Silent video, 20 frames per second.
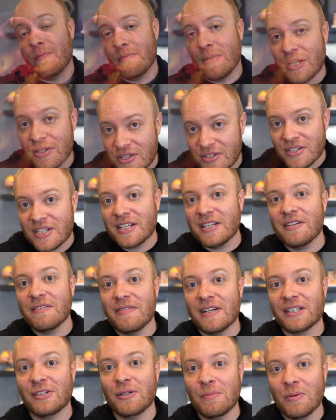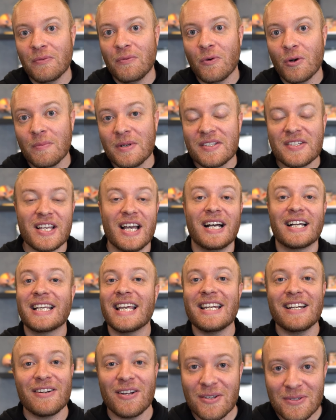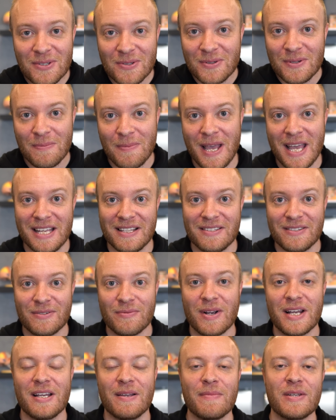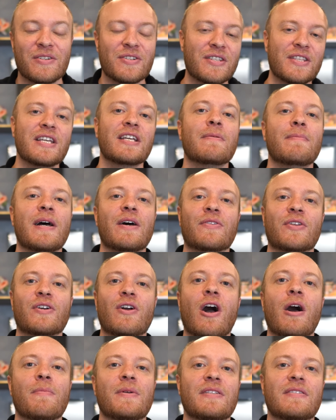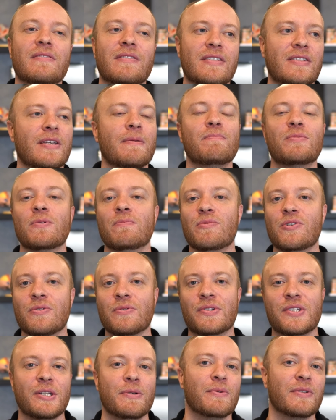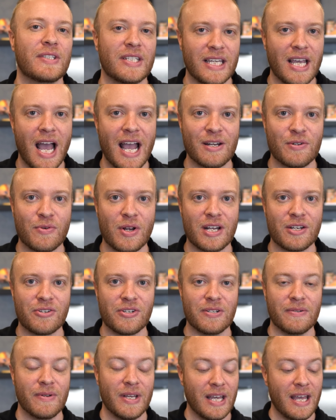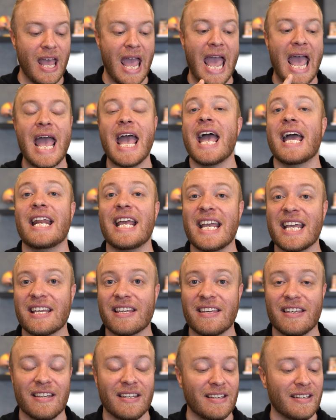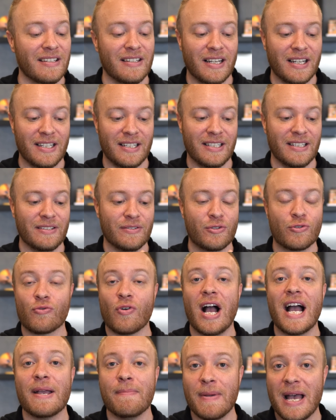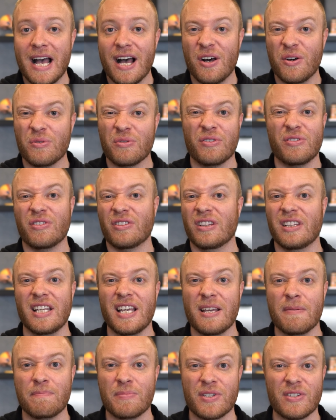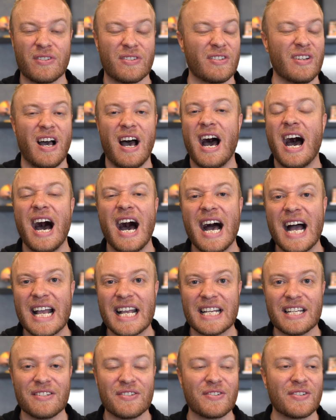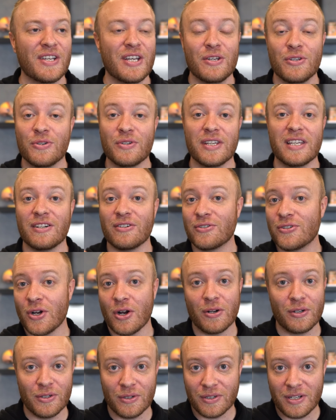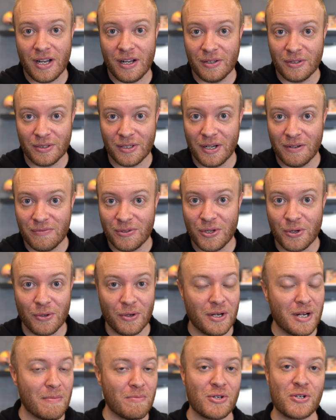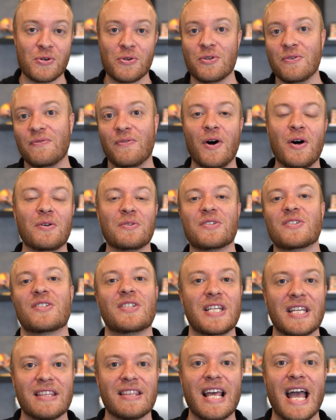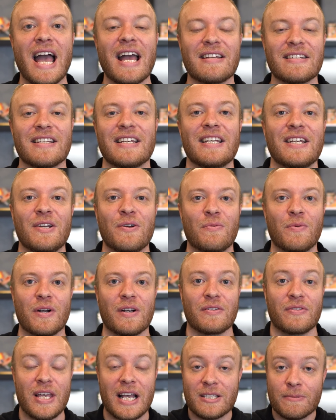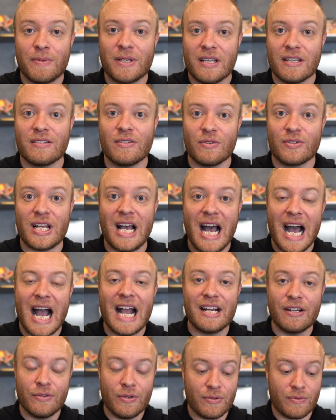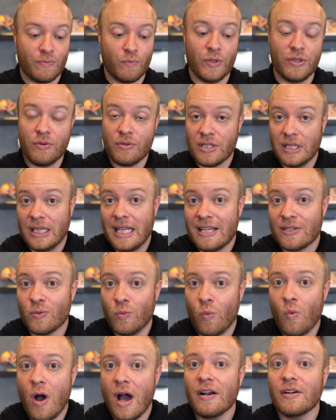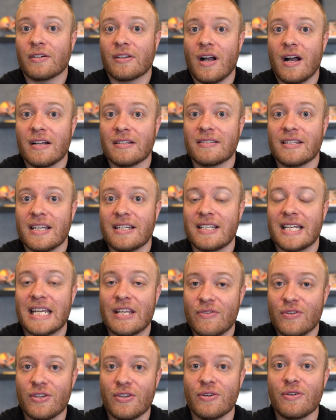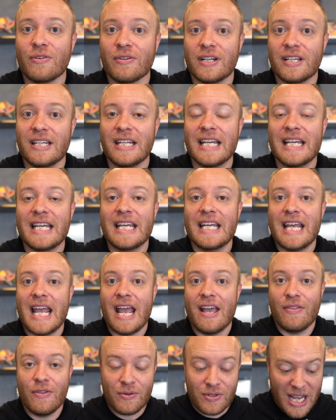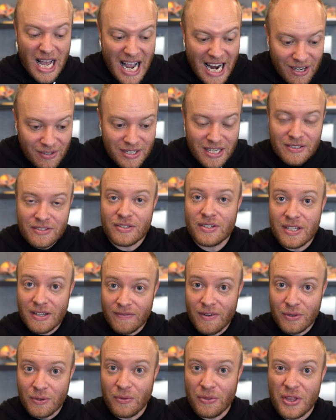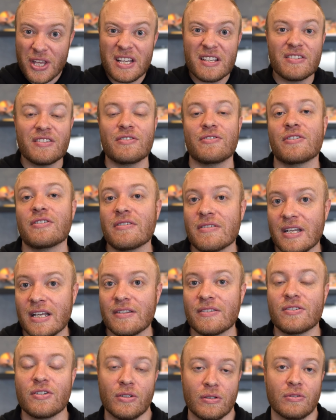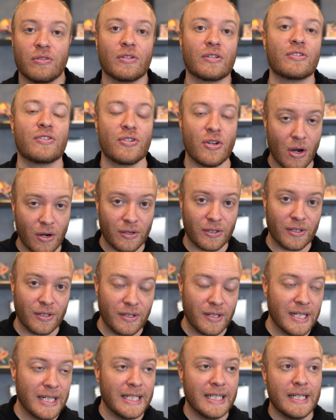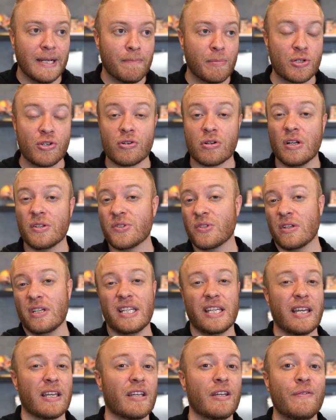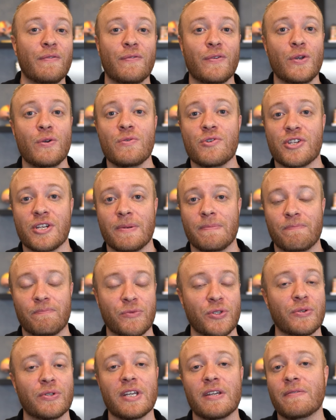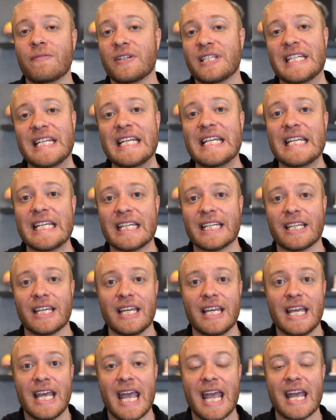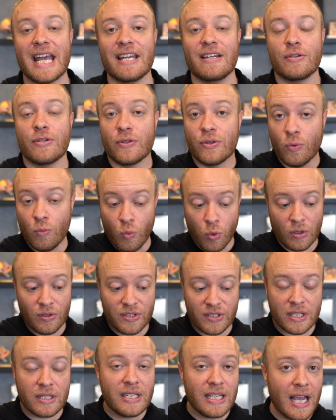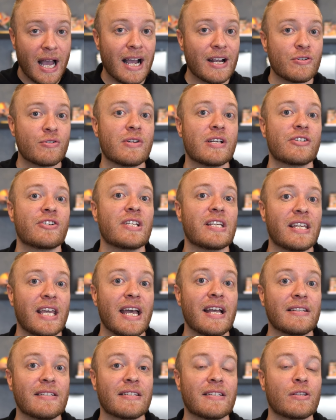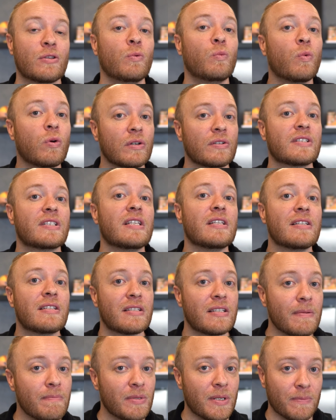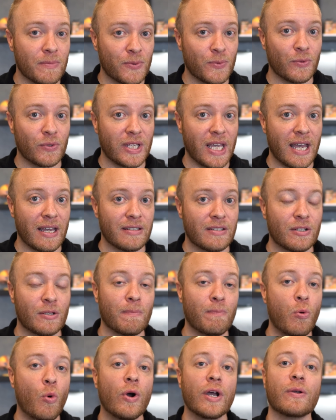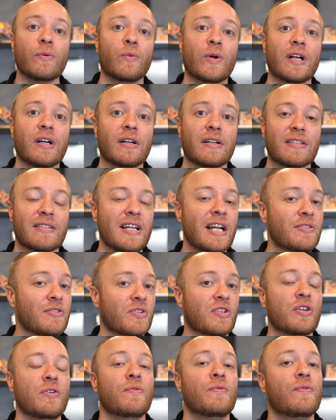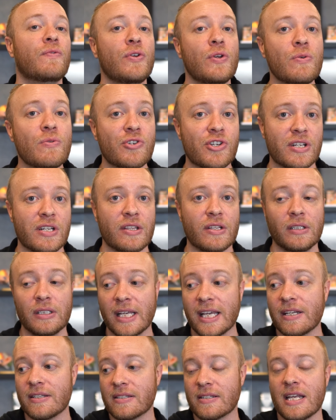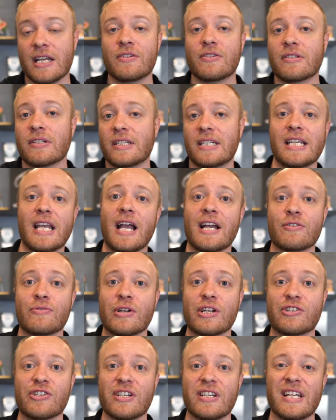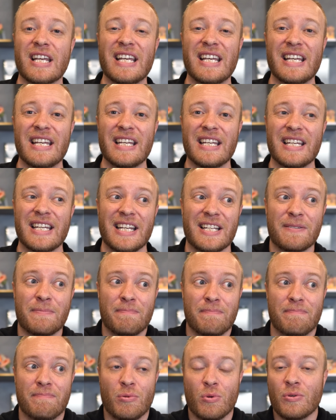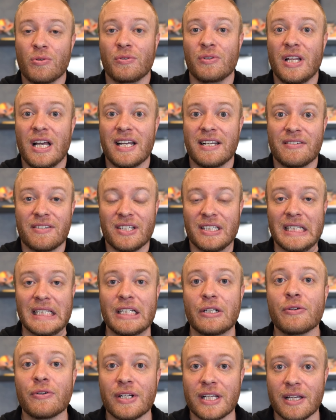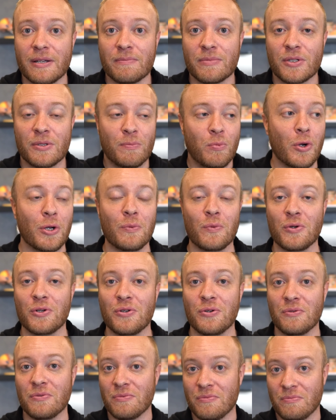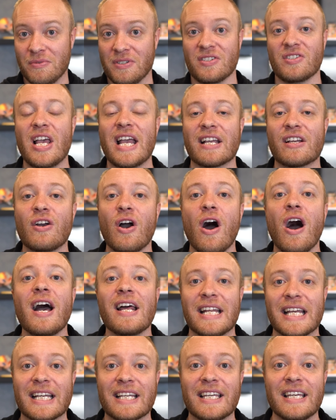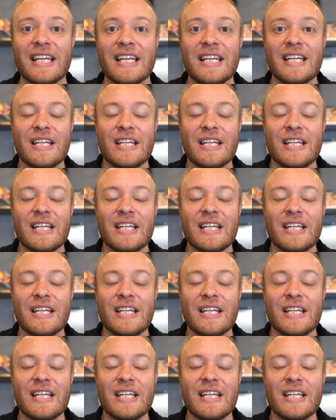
much is it going to affect their performance? Again, it also depends, right? I mean, just think about the common symptoms you see with dehydration headache, uh, dry mouth, lips, eyes. You can get a darker color of urine. I'm sure you've all seen that, where that's because there's a high, there's, when there's less water content in the urine, and there's a higher density of other things, it just tends to look darker. But you're also gonna get confusion, you'll get fatigue. And the worse the dehydration gets, the worse these symptoms will get to the point where it's not just confusion in the late stages of dehydration, it's borderline delirium to the point where you're psychotic.